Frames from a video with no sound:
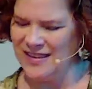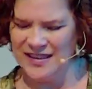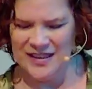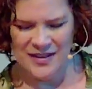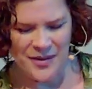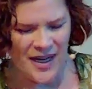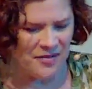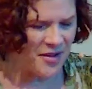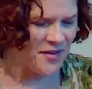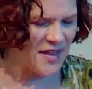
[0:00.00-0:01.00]

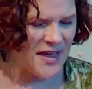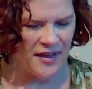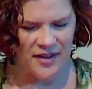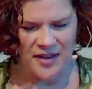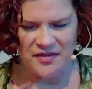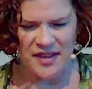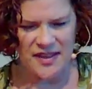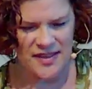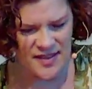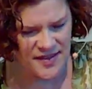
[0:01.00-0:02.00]
Whatever the narrative
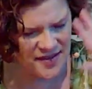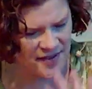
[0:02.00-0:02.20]
is,